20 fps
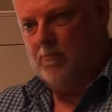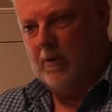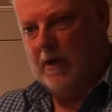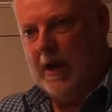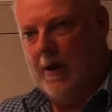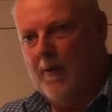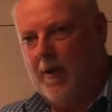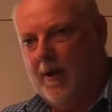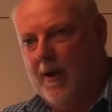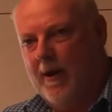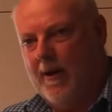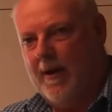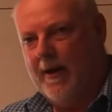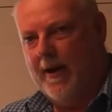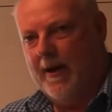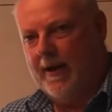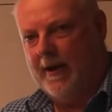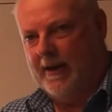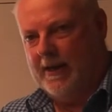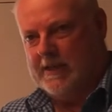lower
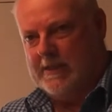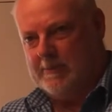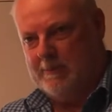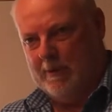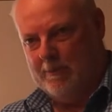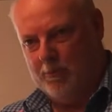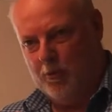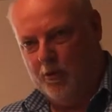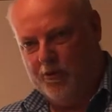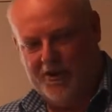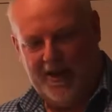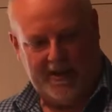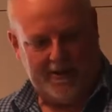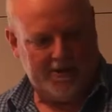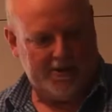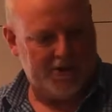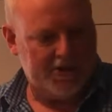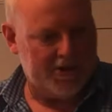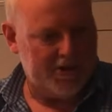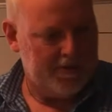lying and it's a bit more
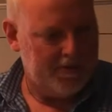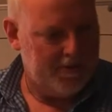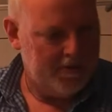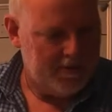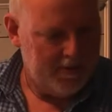dense.